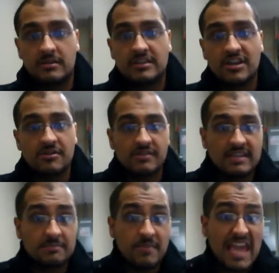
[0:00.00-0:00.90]
generally
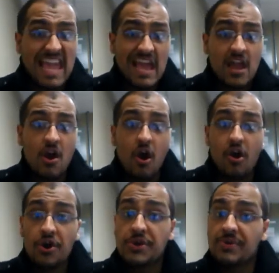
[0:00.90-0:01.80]
may
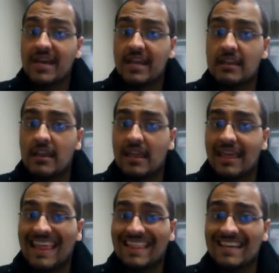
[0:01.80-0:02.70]
argue that
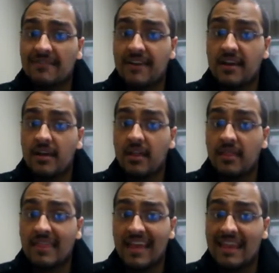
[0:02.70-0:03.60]

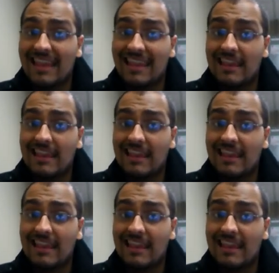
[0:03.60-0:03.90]
that